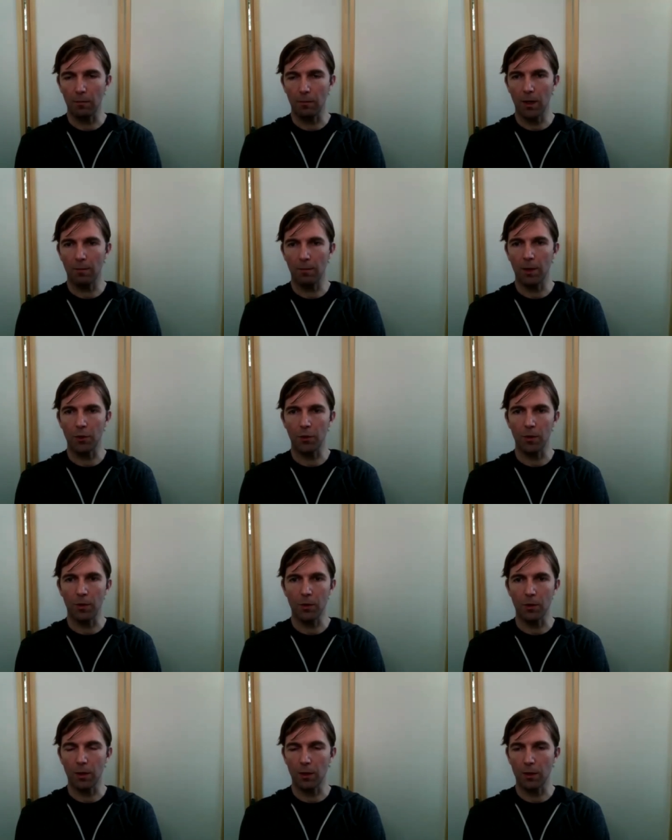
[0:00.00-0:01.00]
I measure
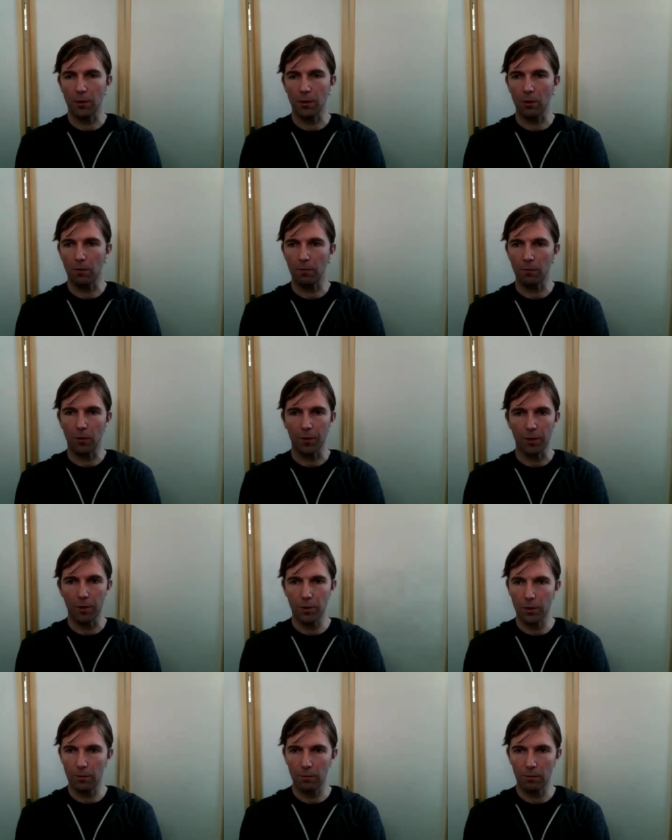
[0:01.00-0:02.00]
instantaneous current
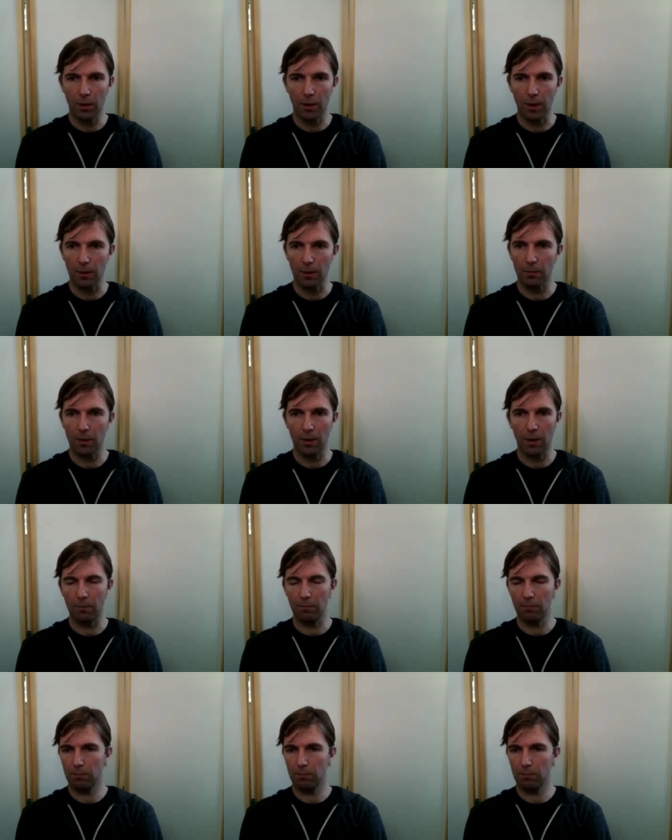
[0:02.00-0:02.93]
voltage and, and I and I